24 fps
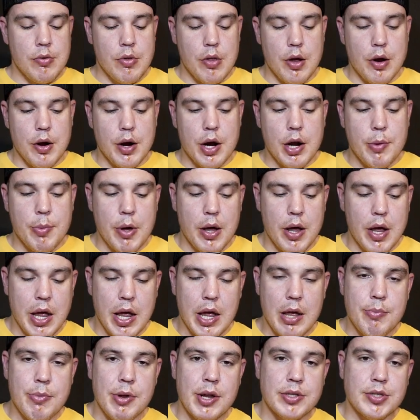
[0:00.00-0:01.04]
All right, about
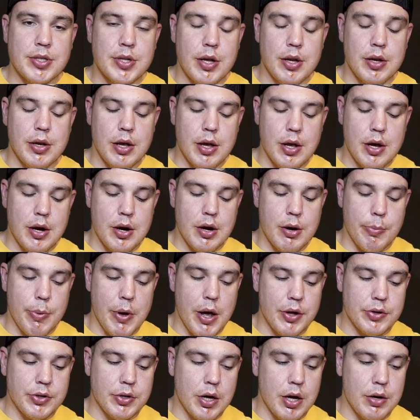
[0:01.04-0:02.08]
8 minutes in here,
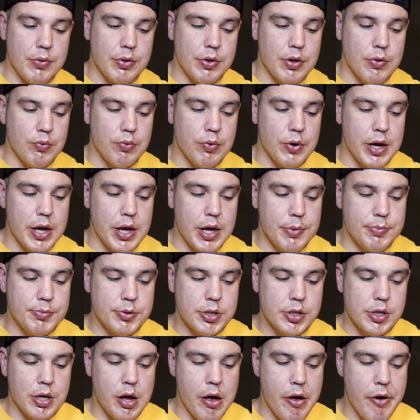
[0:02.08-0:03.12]
about done with the
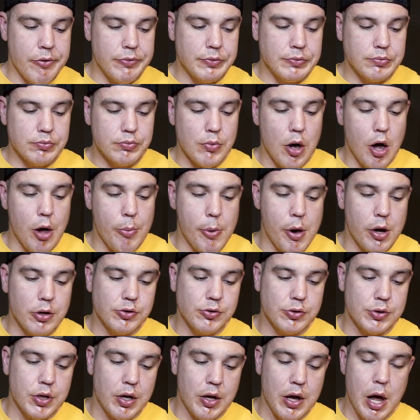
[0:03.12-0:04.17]
ribs.
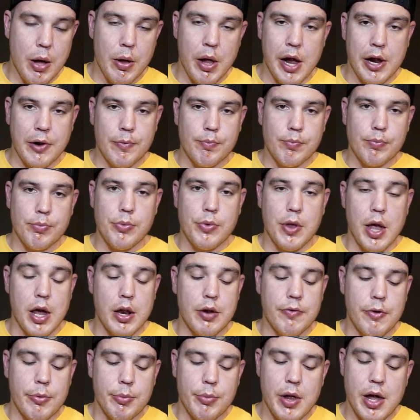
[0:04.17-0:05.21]
Almost, still got like 10
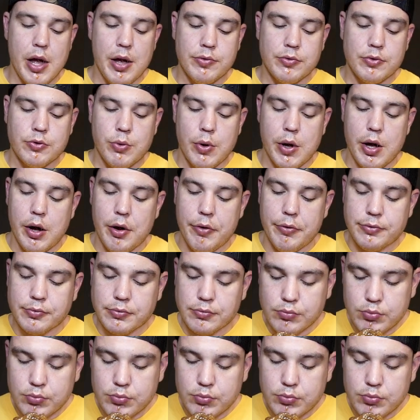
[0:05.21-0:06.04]
of them left, 12.